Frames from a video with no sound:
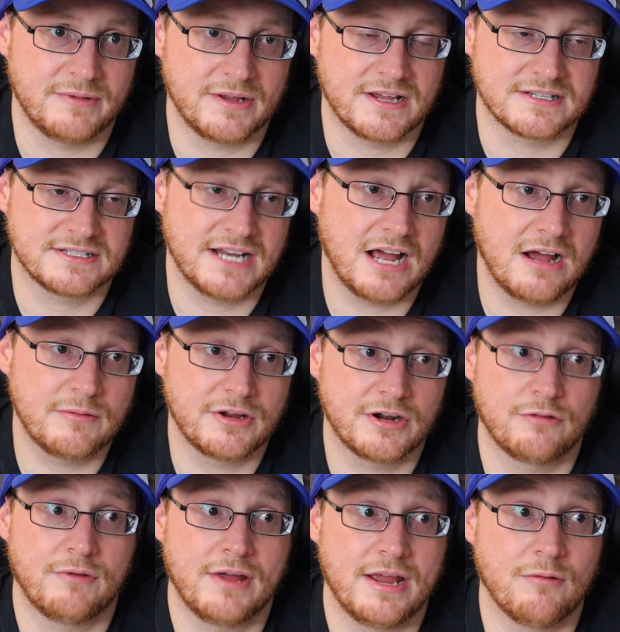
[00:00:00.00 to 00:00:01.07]
because now I'm
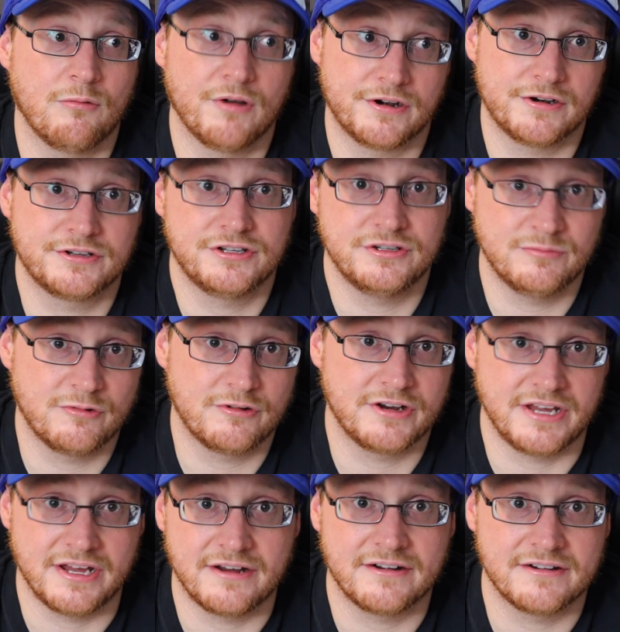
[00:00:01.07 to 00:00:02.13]
gonna wait 1 or 2 more
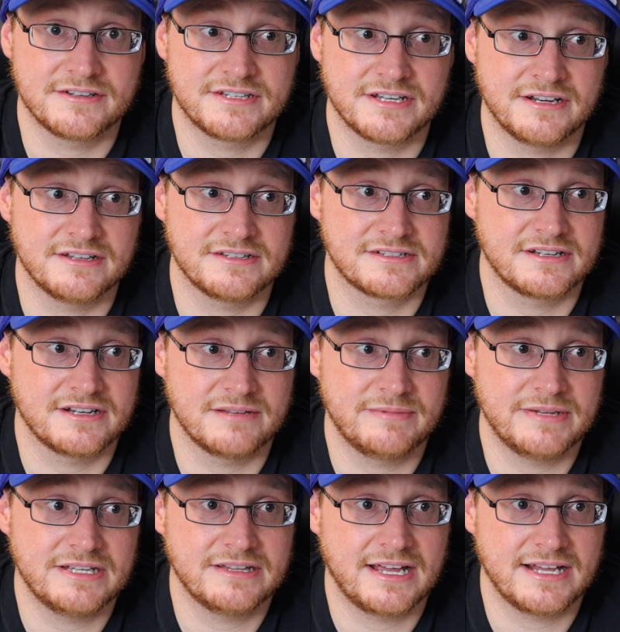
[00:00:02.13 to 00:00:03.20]
years and it's gonna
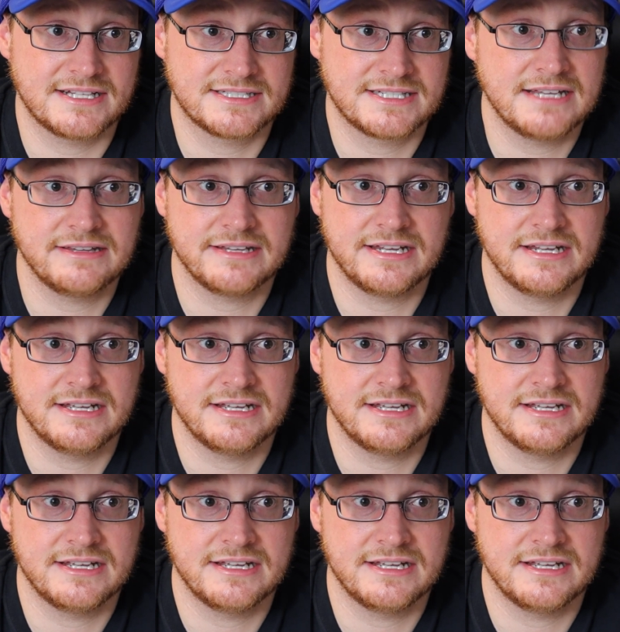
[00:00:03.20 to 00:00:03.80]
be like silly.